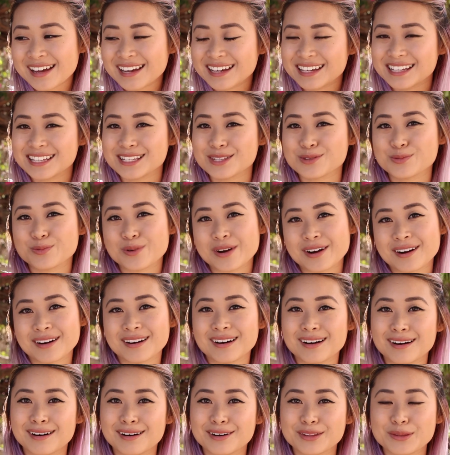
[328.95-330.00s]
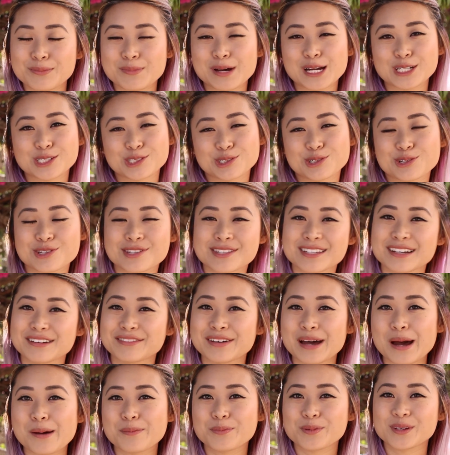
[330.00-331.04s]
is where all the magical stuff
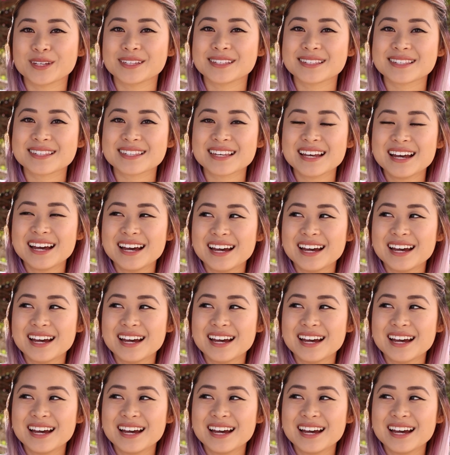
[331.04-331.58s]
happens.